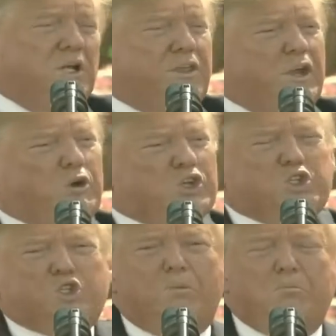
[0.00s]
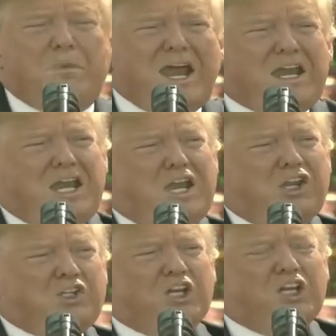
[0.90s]
There is
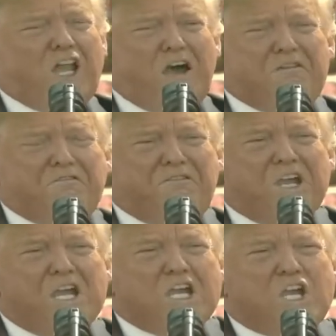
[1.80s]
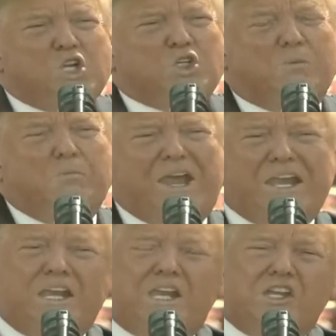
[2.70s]
tremendous love,
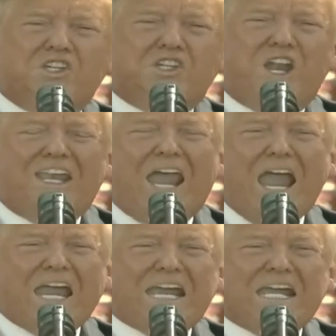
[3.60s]
tremendous like,